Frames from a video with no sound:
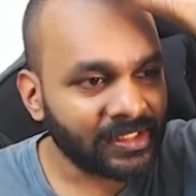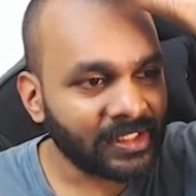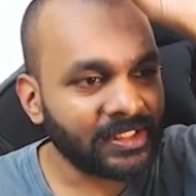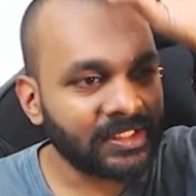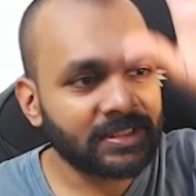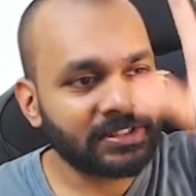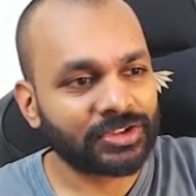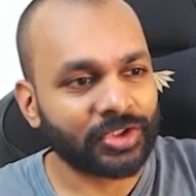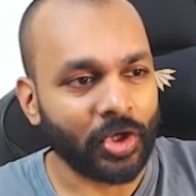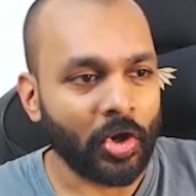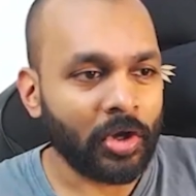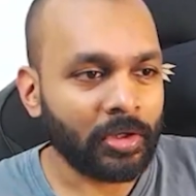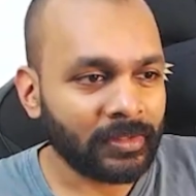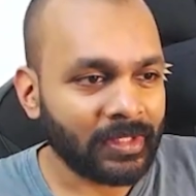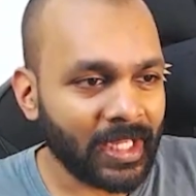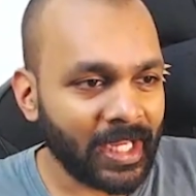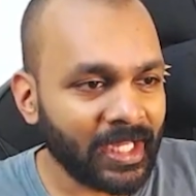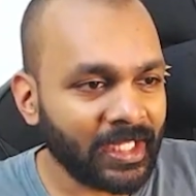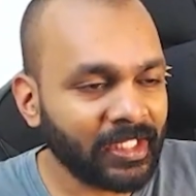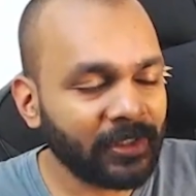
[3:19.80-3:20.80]
is wrong.
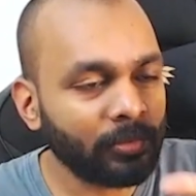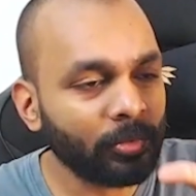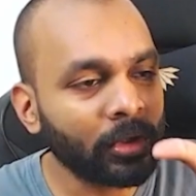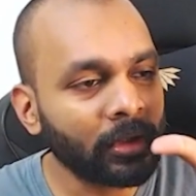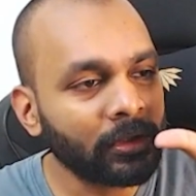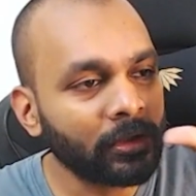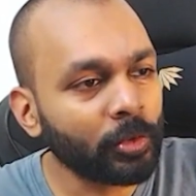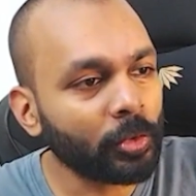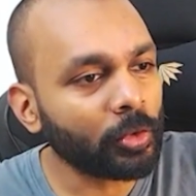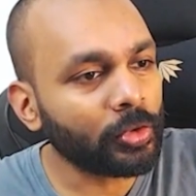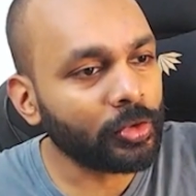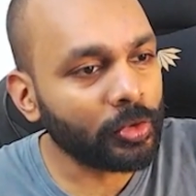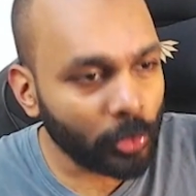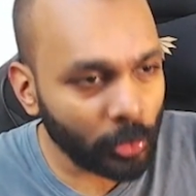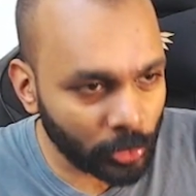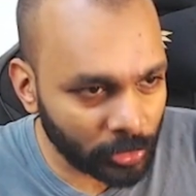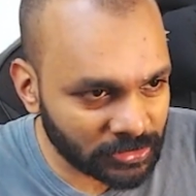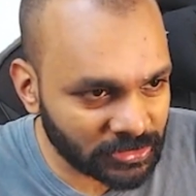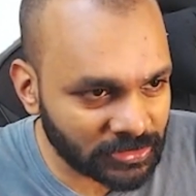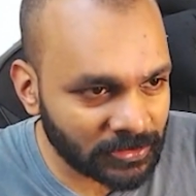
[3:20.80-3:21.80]
Anyone who
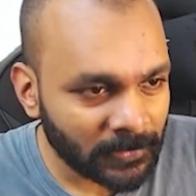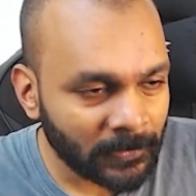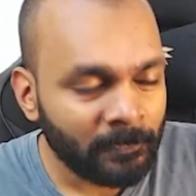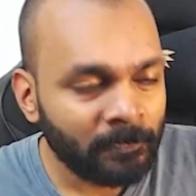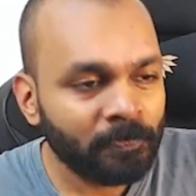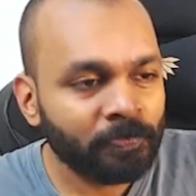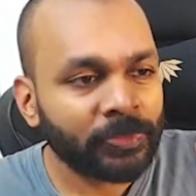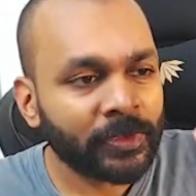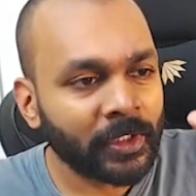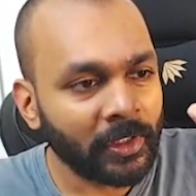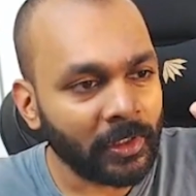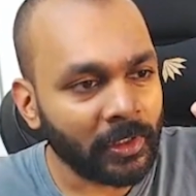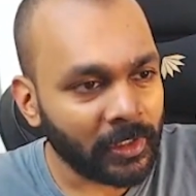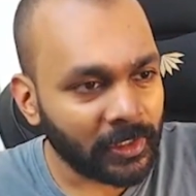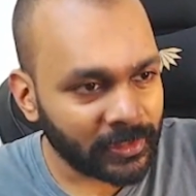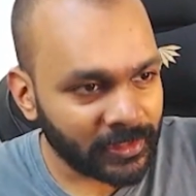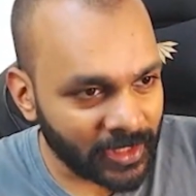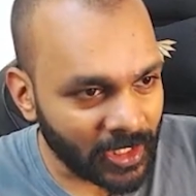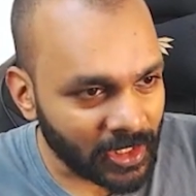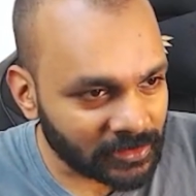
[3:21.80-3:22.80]
knows uh,
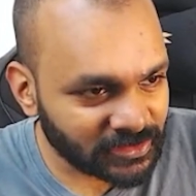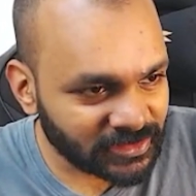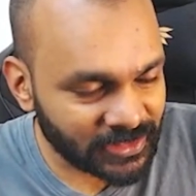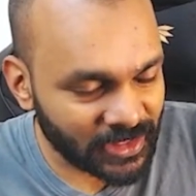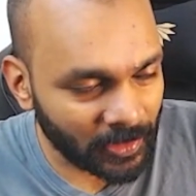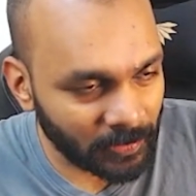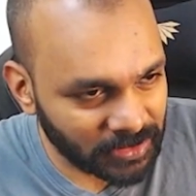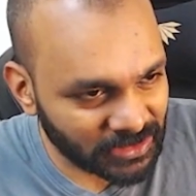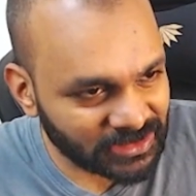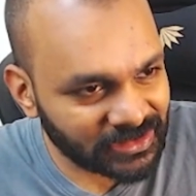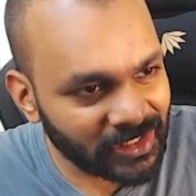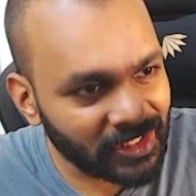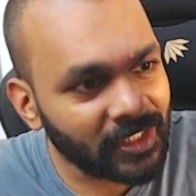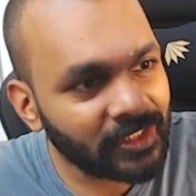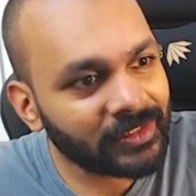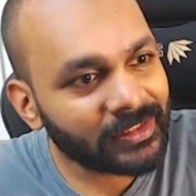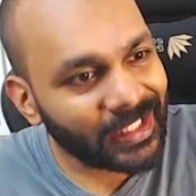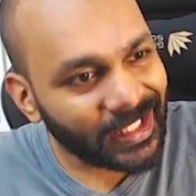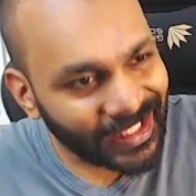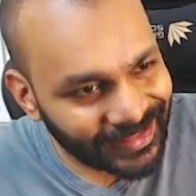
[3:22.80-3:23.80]
double
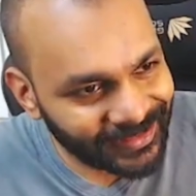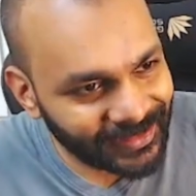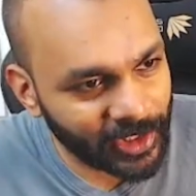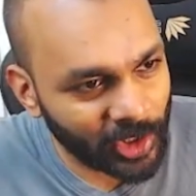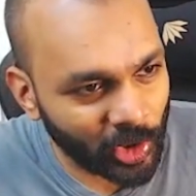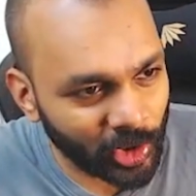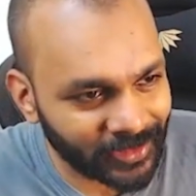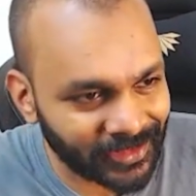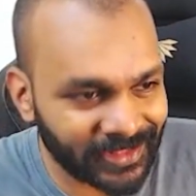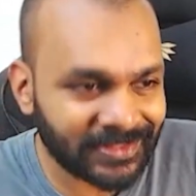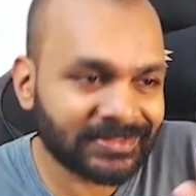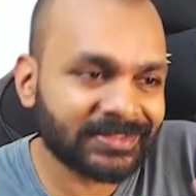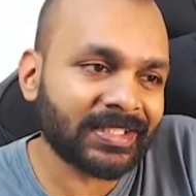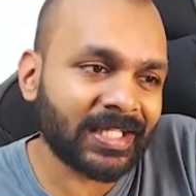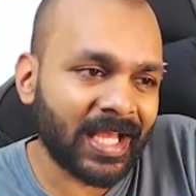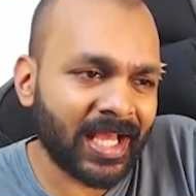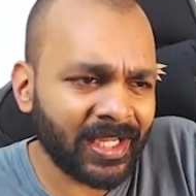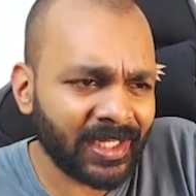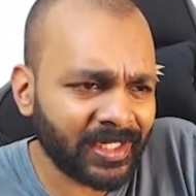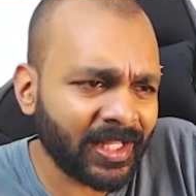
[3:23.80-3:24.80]
slit in the audience,
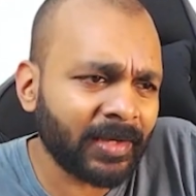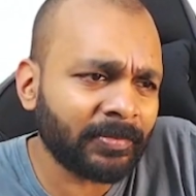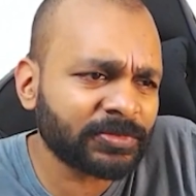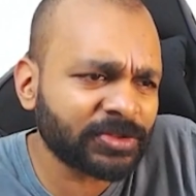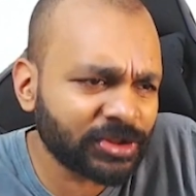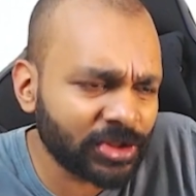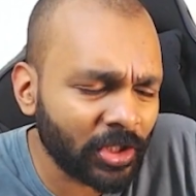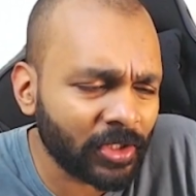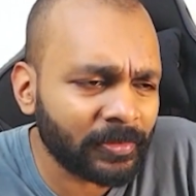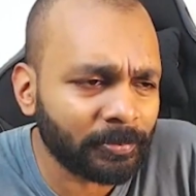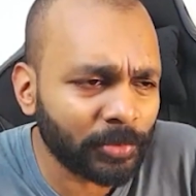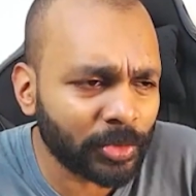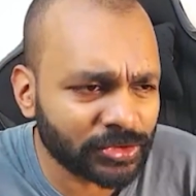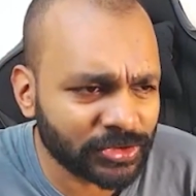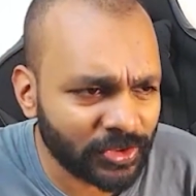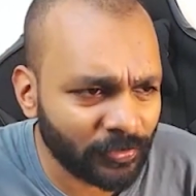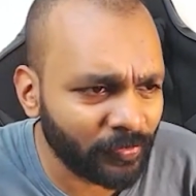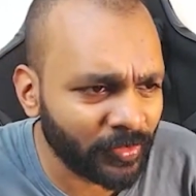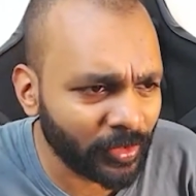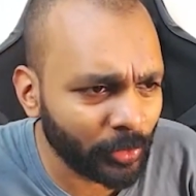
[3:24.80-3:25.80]
and I'm sure most
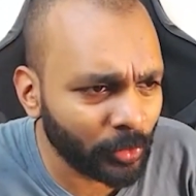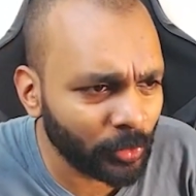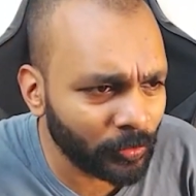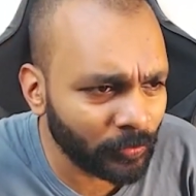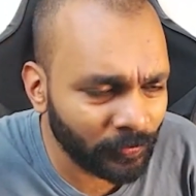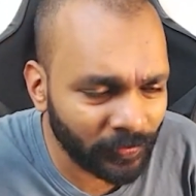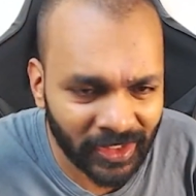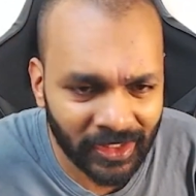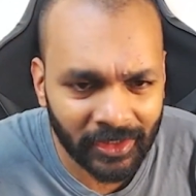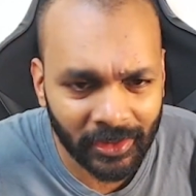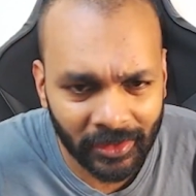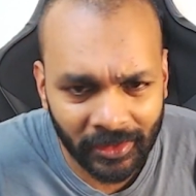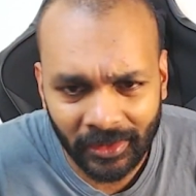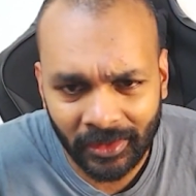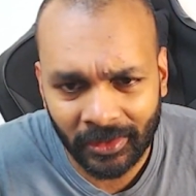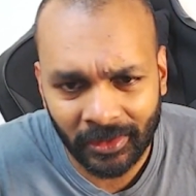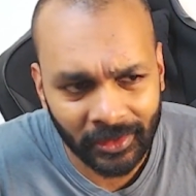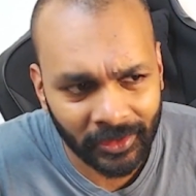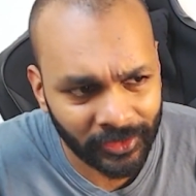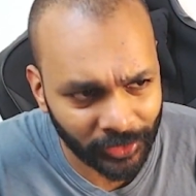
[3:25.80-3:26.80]
of you will
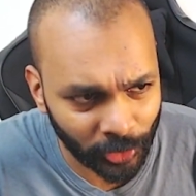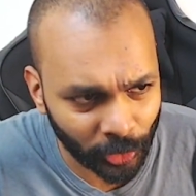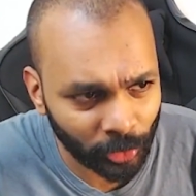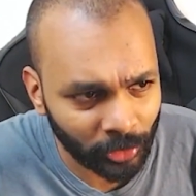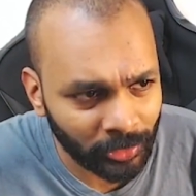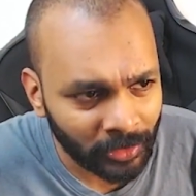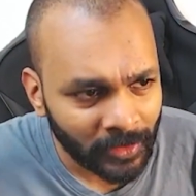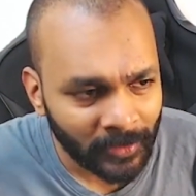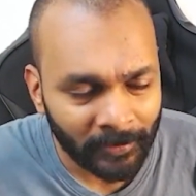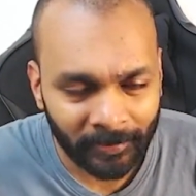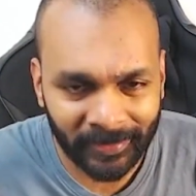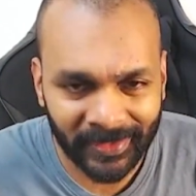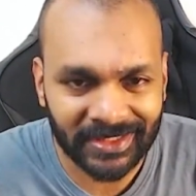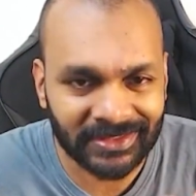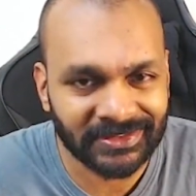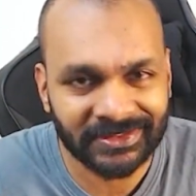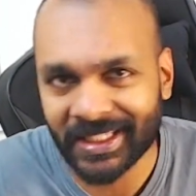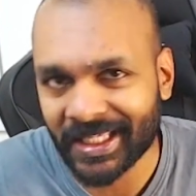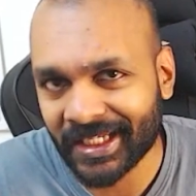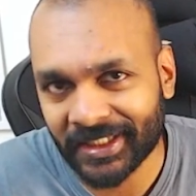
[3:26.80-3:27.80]
uh, know because
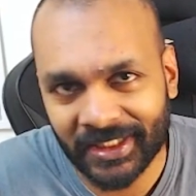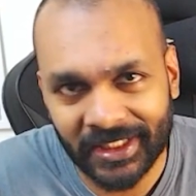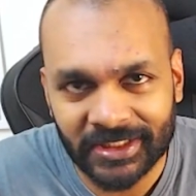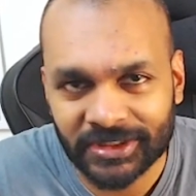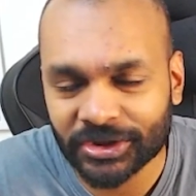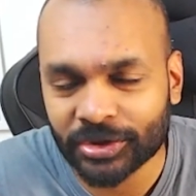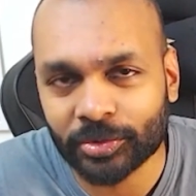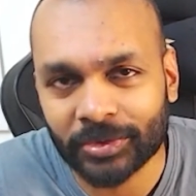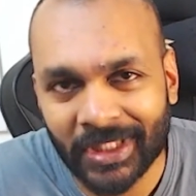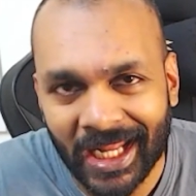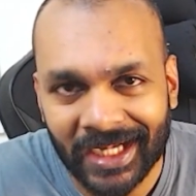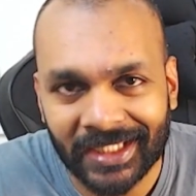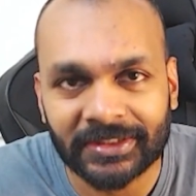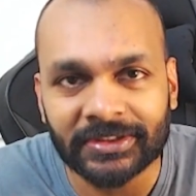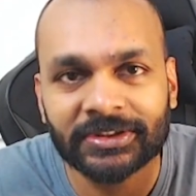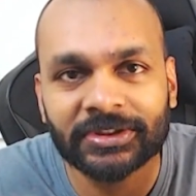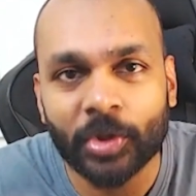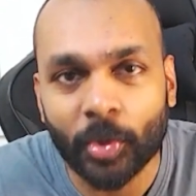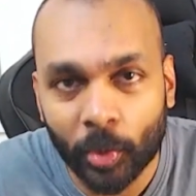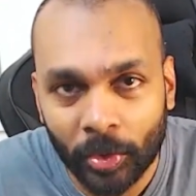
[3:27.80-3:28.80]
they teach you that in
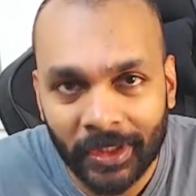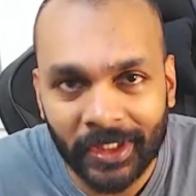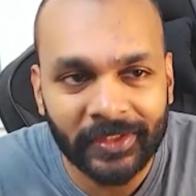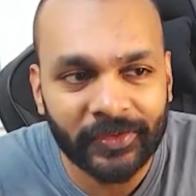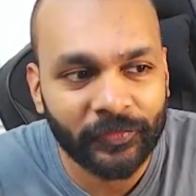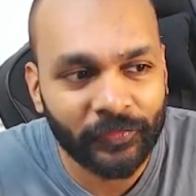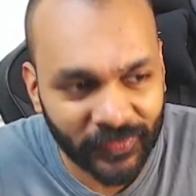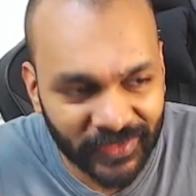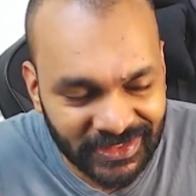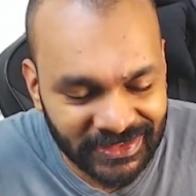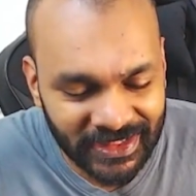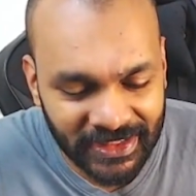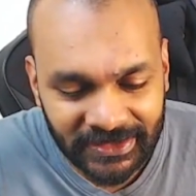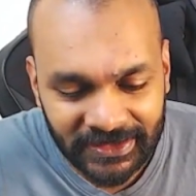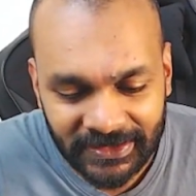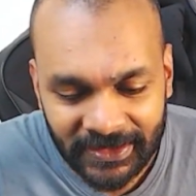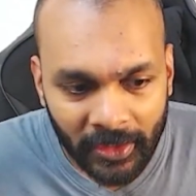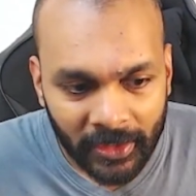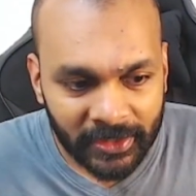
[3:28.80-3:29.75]
school in physics.